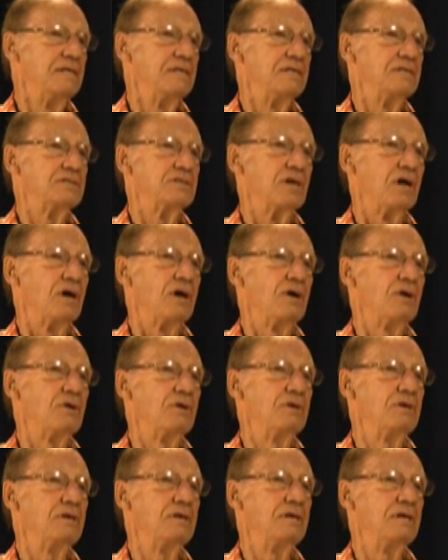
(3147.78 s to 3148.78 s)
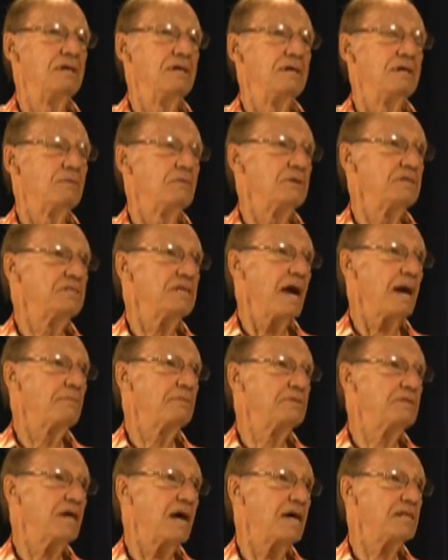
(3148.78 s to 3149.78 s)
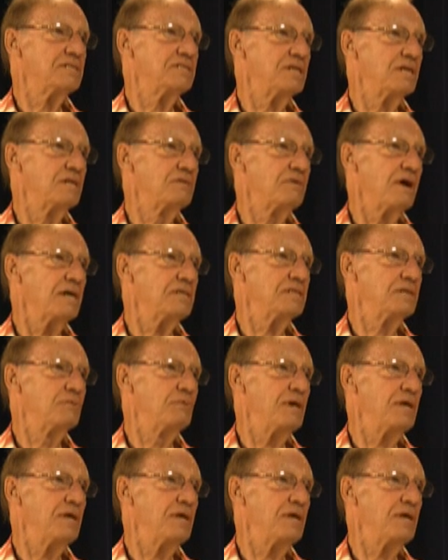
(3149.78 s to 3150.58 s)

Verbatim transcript: So we sabotaged the threshing,